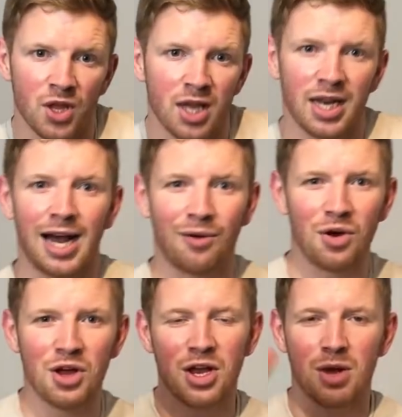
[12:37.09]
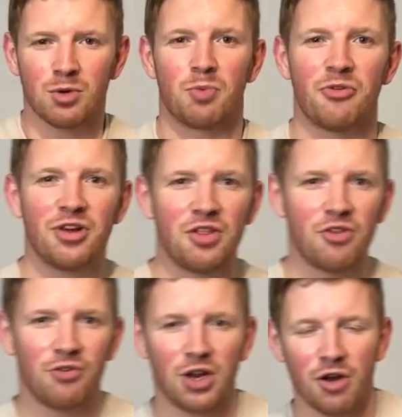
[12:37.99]
Now, to prevent this
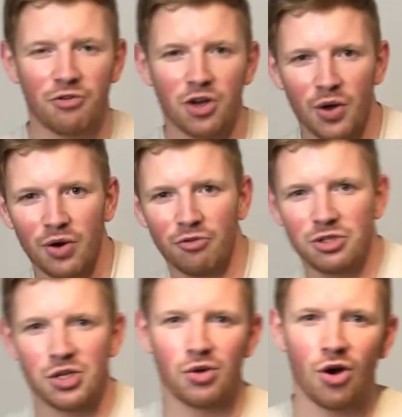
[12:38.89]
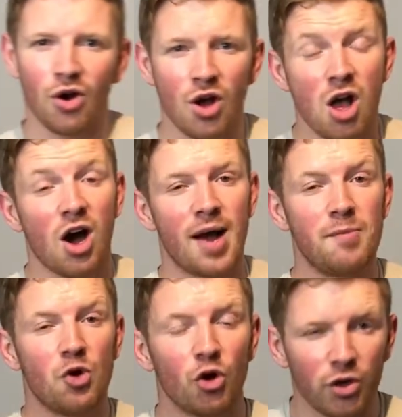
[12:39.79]
video from going on for too long, I'm
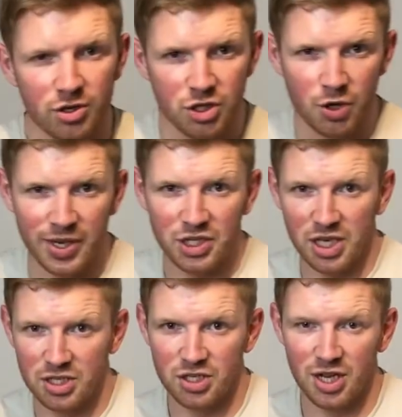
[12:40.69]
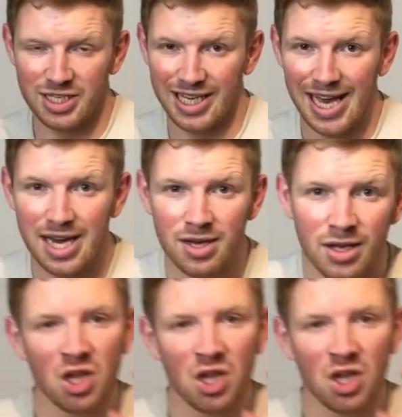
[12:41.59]
not going to do each exercise again.